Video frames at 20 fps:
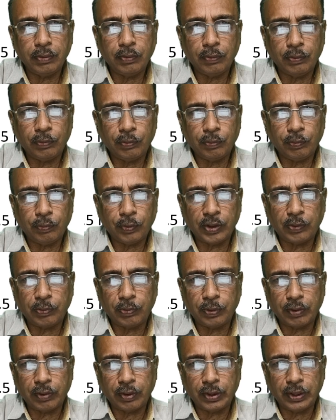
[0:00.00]
first
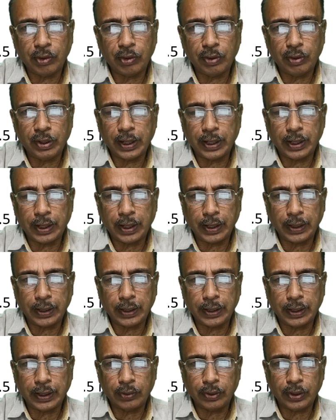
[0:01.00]
frequency will take like that
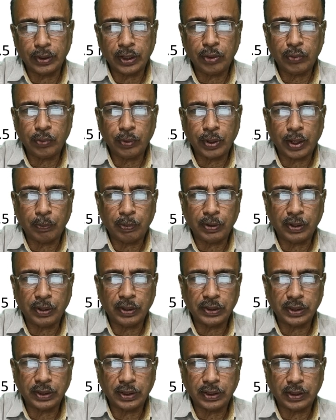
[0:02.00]
only, 12 plus
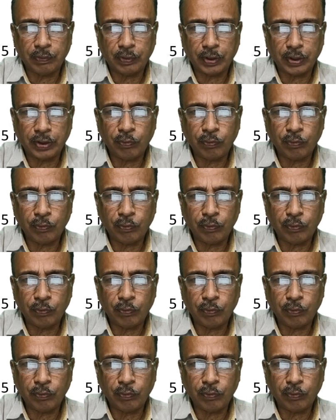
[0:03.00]
35,